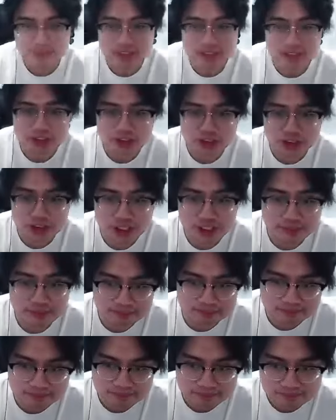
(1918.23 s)
Search it up.
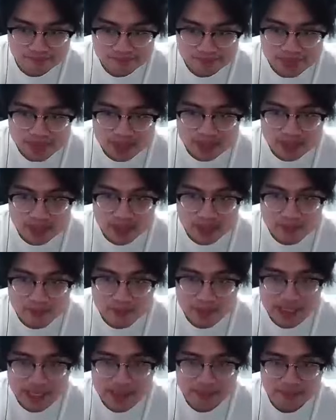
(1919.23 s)

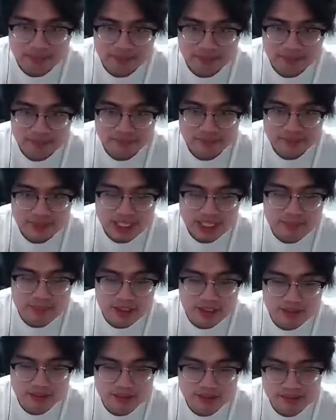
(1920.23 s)
But yeah,
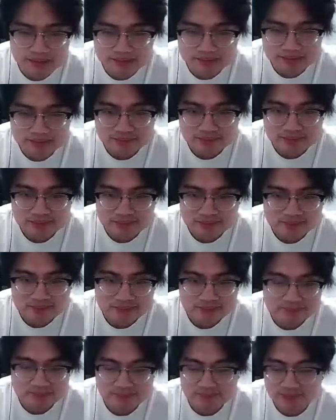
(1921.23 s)
Saber,
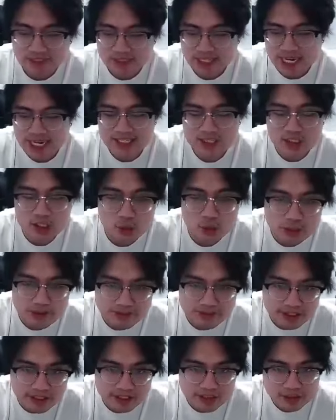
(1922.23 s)
kinda slow wave
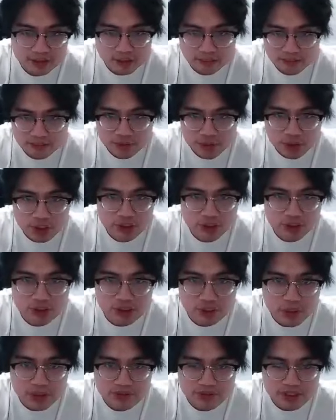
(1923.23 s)
clear. You can only
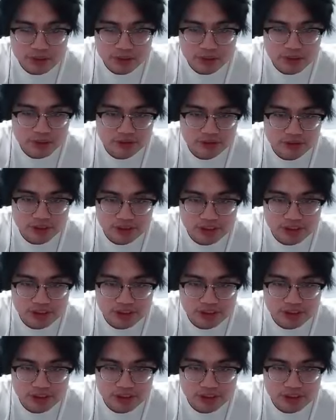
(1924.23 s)
wave clear with your first